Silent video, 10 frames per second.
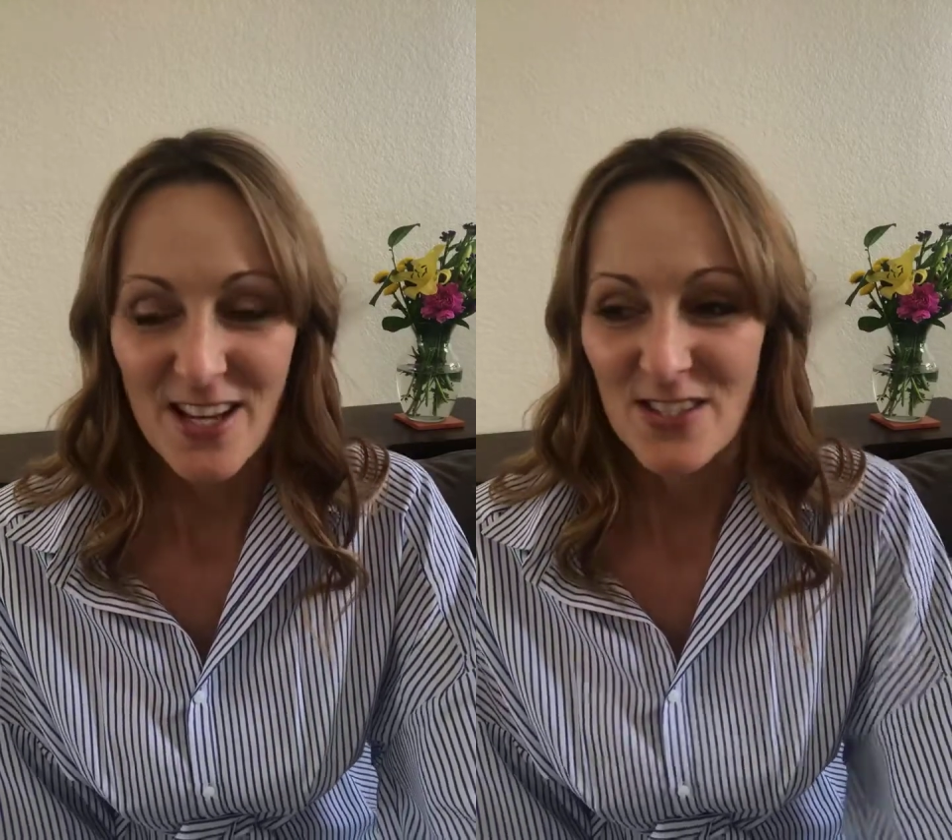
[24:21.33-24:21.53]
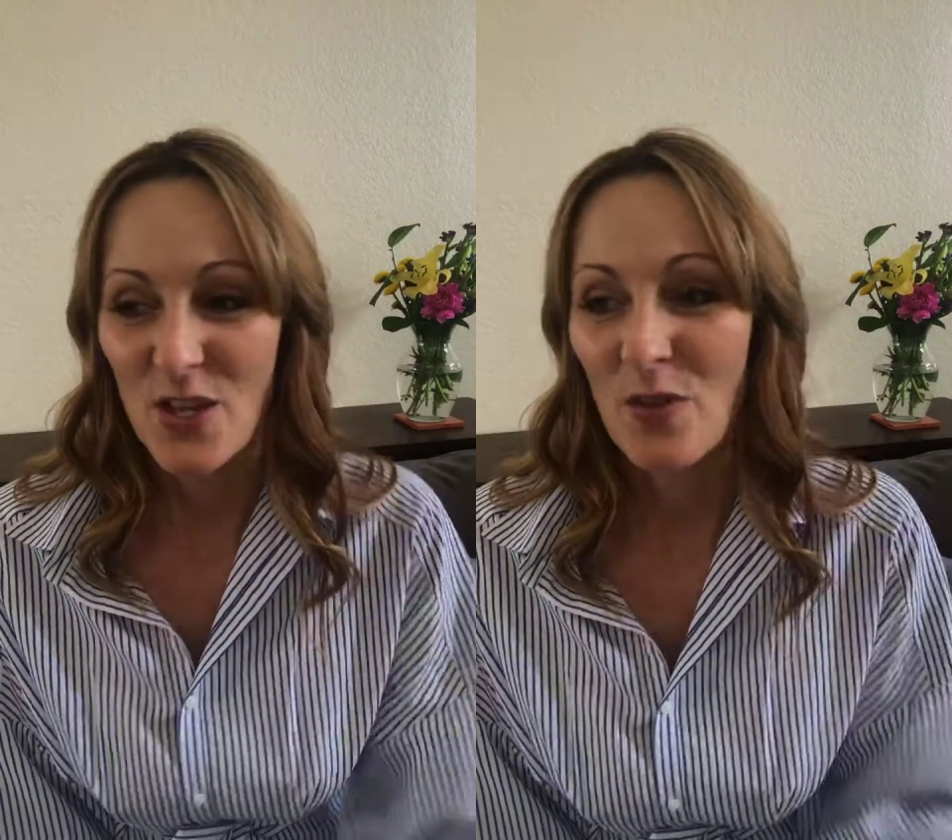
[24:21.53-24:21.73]

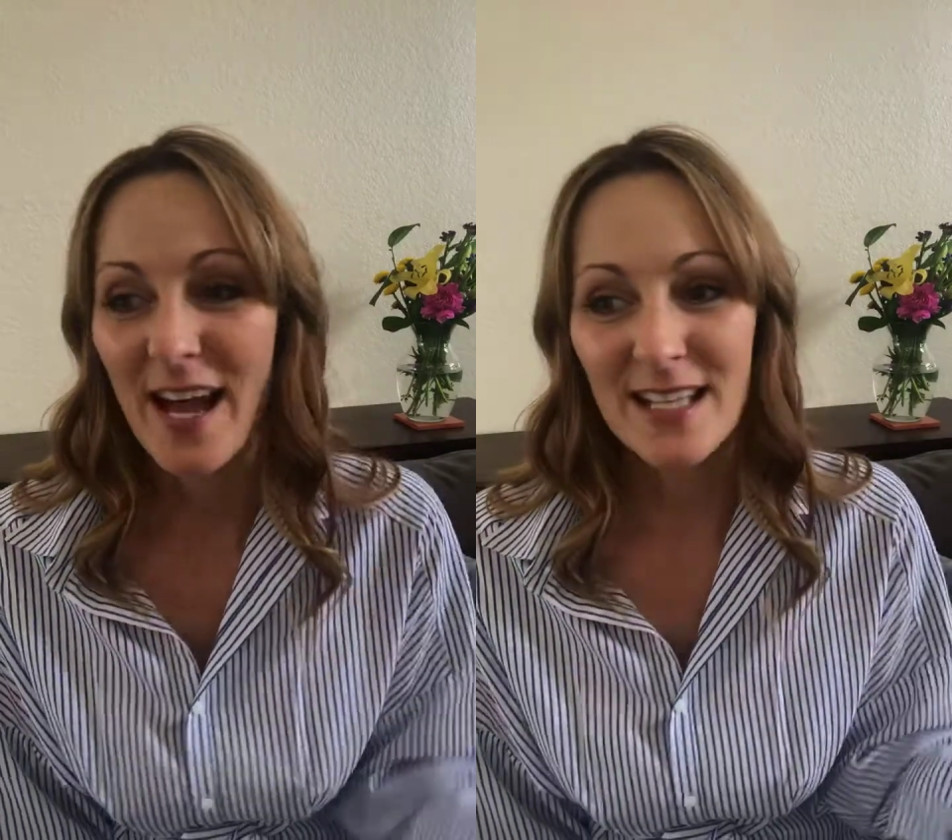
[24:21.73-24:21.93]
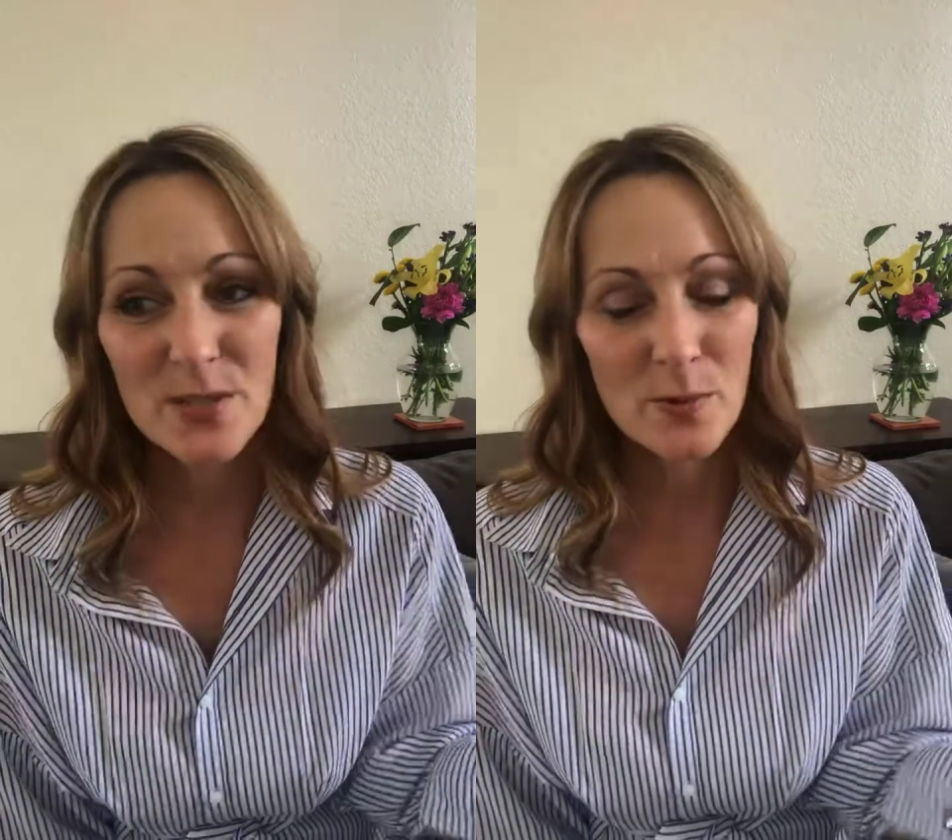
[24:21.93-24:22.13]
So
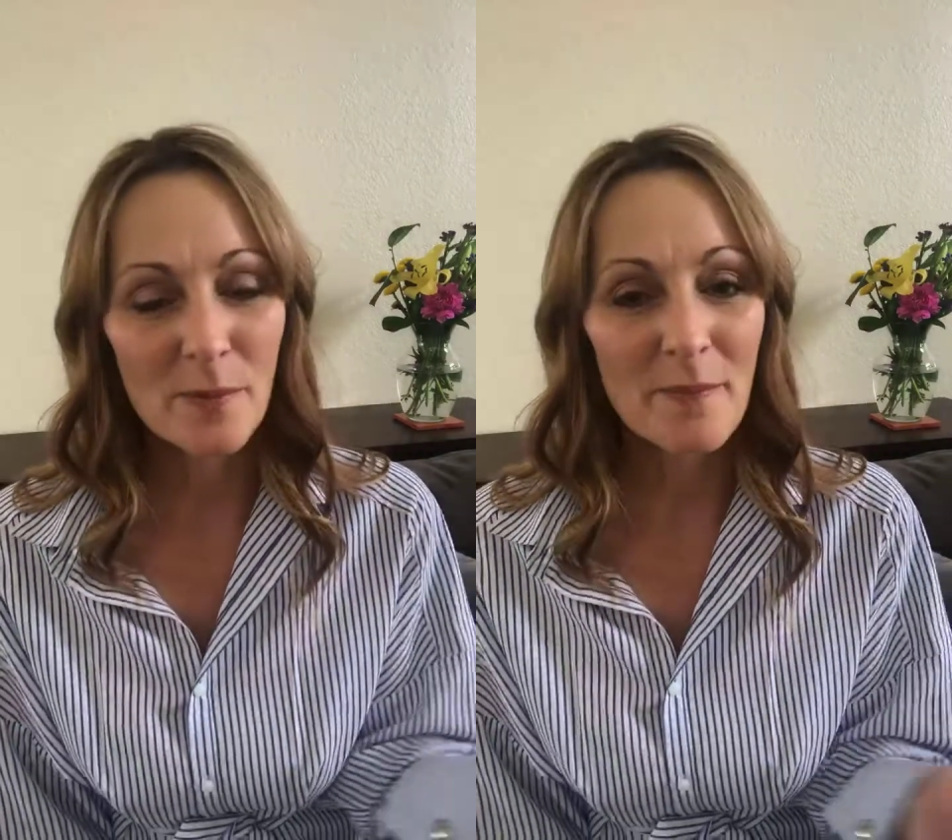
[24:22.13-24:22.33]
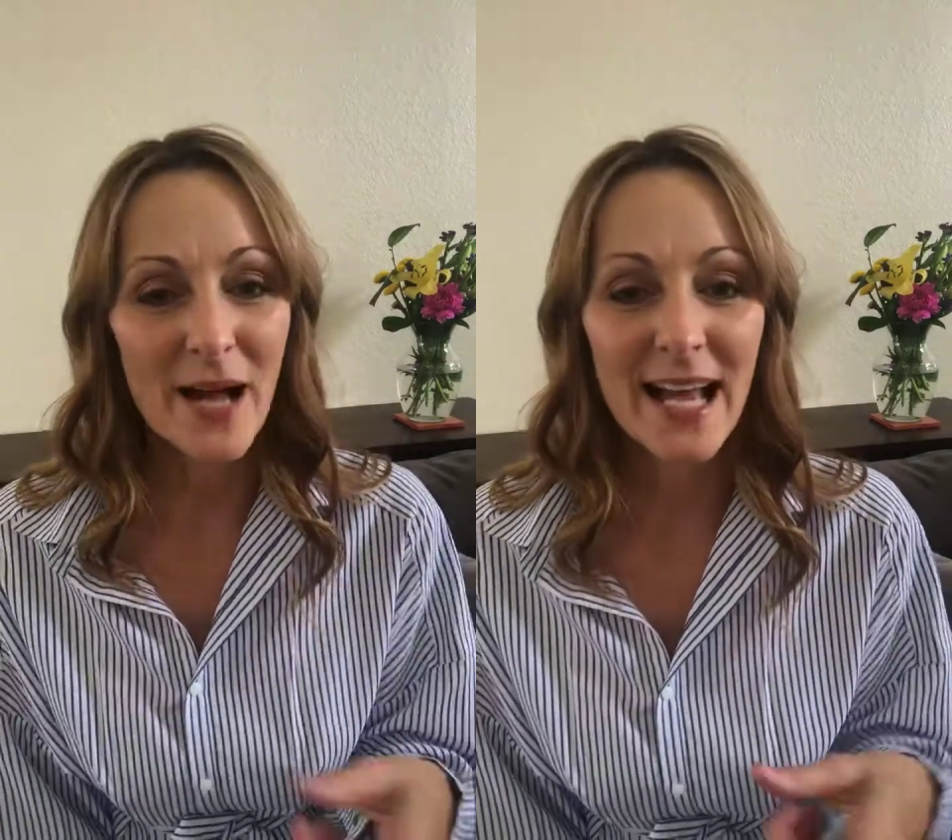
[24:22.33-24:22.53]
that's where
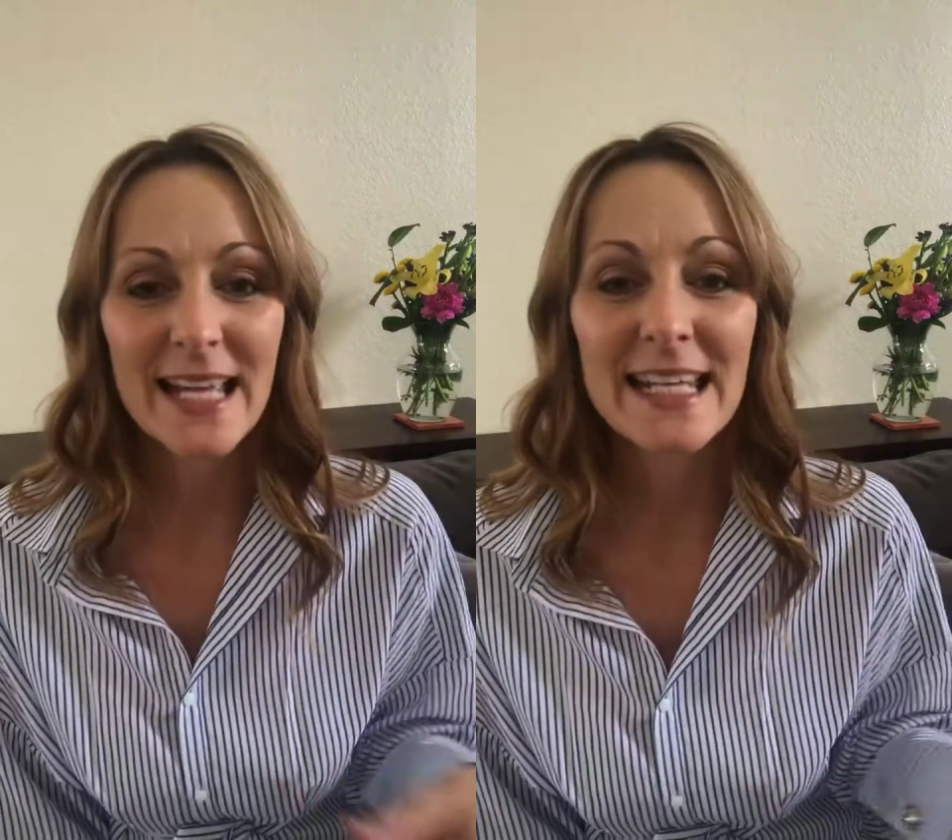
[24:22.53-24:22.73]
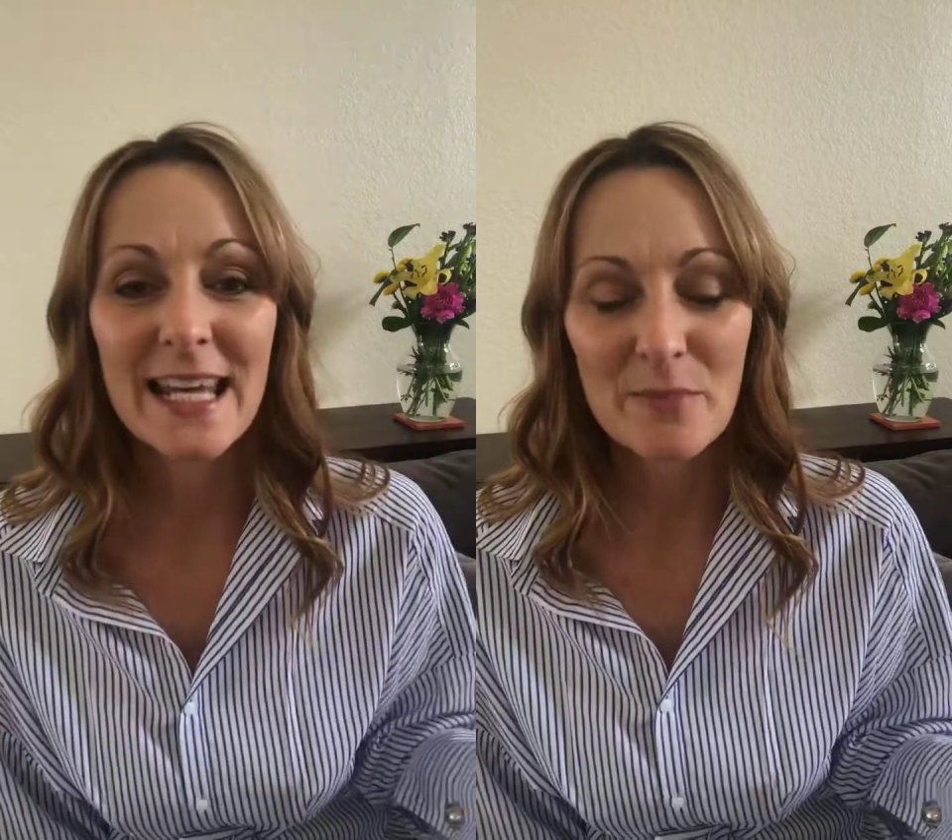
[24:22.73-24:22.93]

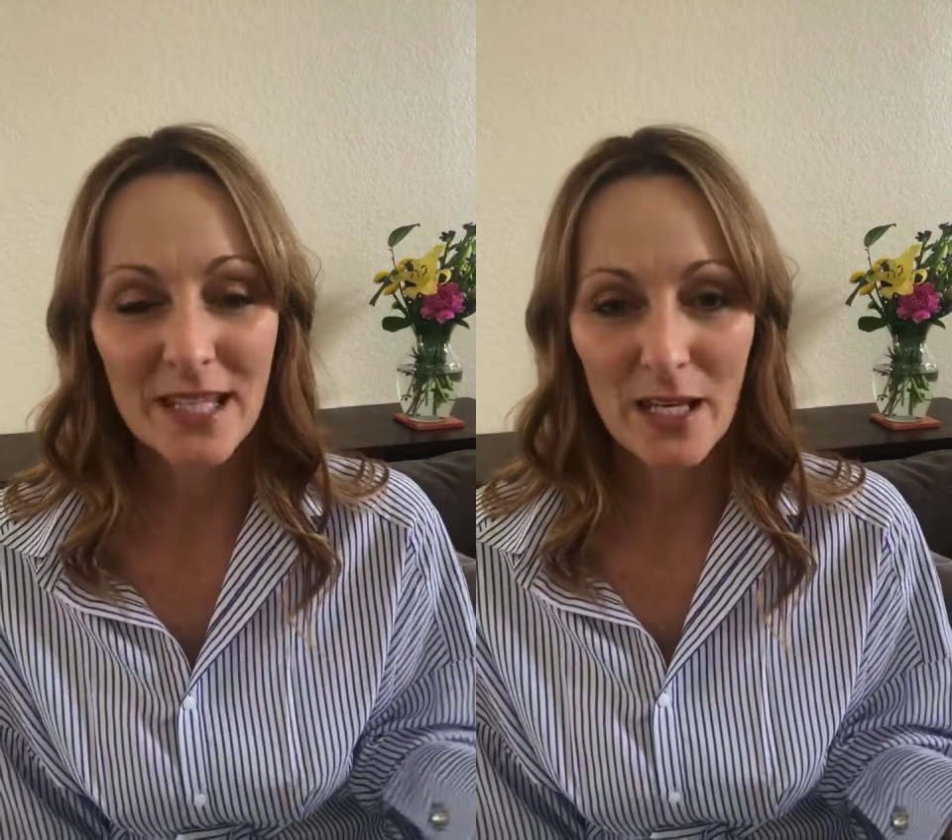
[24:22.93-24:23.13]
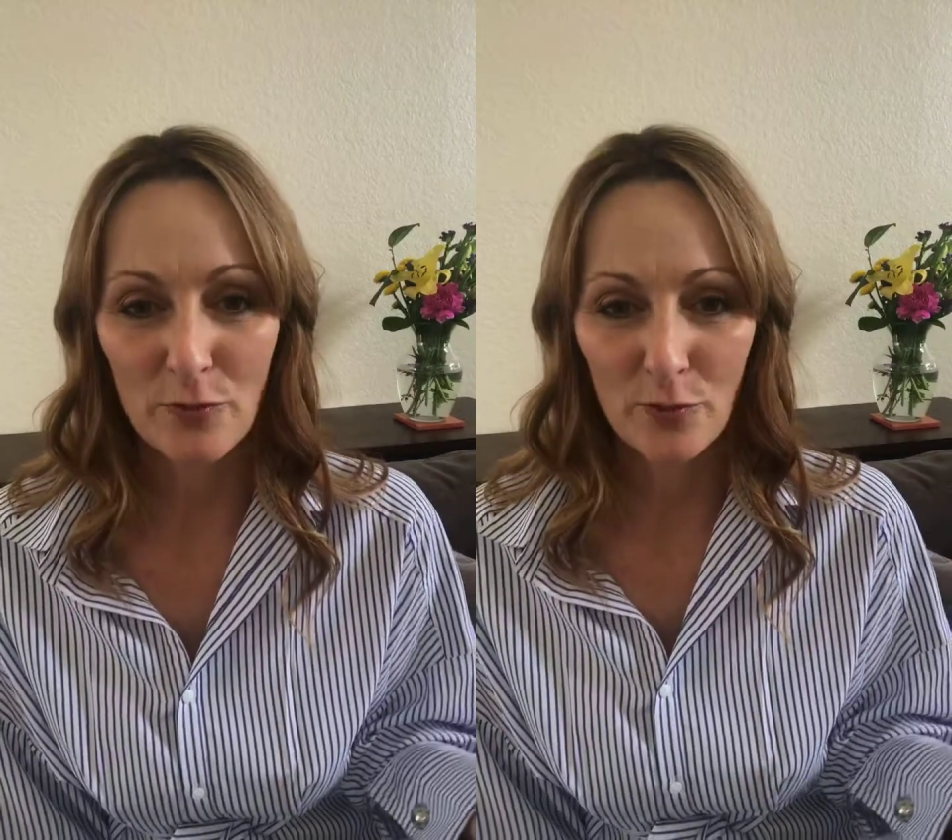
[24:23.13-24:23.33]
my name
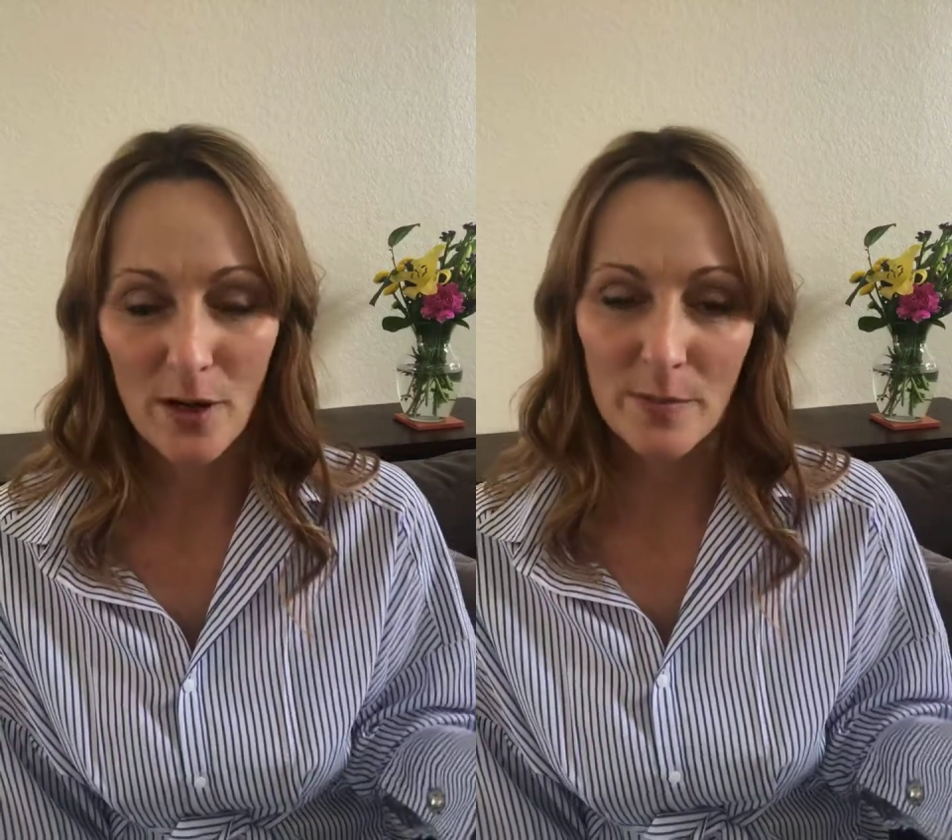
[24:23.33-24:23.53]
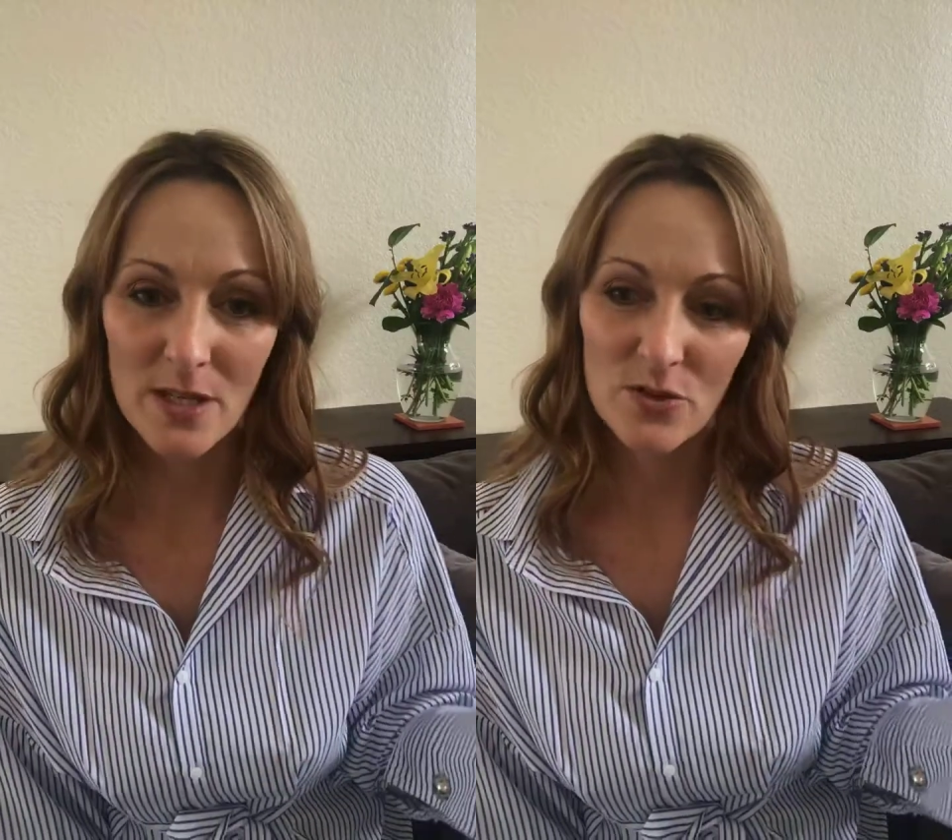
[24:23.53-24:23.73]
came from.